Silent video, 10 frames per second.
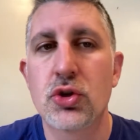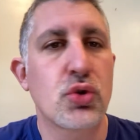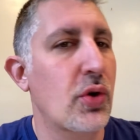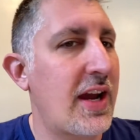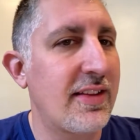
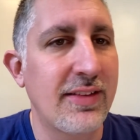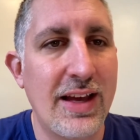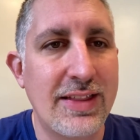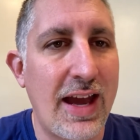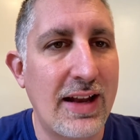
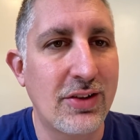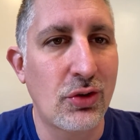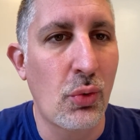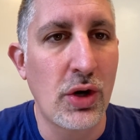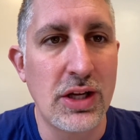Translate that to
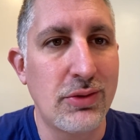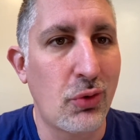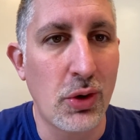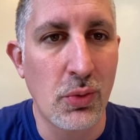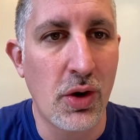
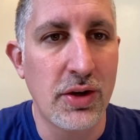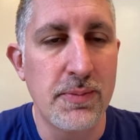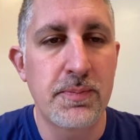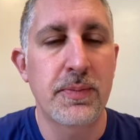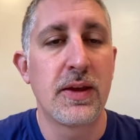2021.